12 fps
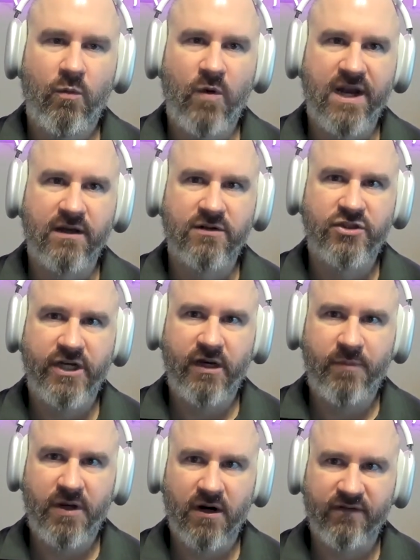When
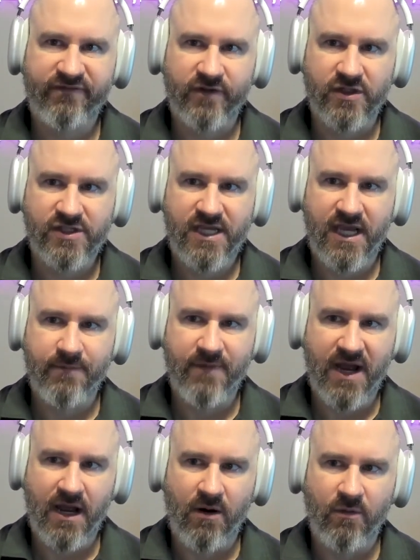GDPR first
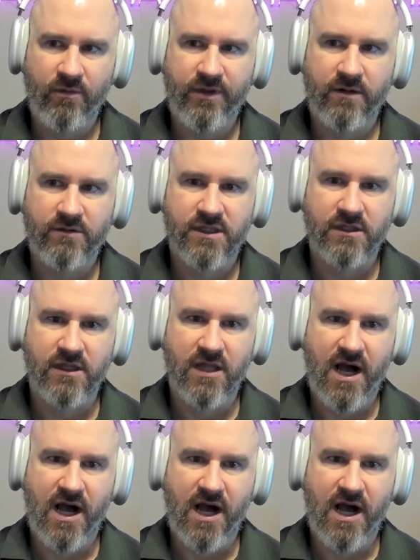came out, there was